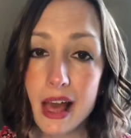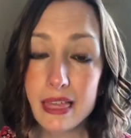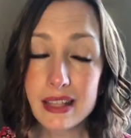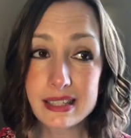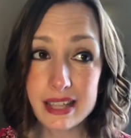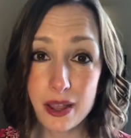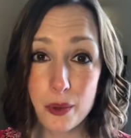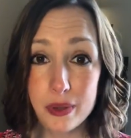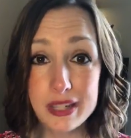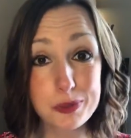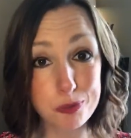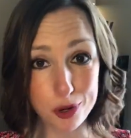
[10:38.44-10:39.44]
The second
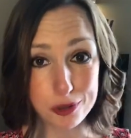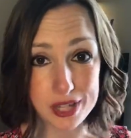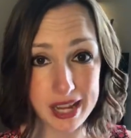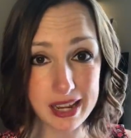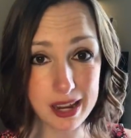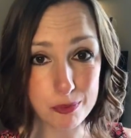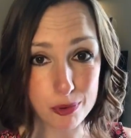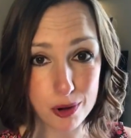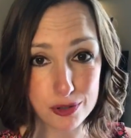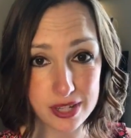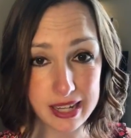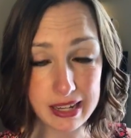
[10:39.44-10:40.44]
one is protein, and
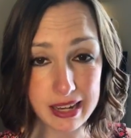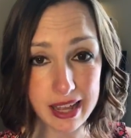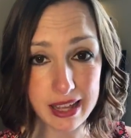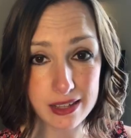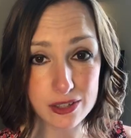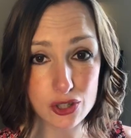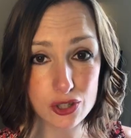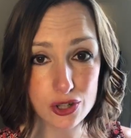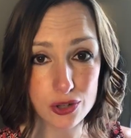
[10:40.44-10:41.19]
protein is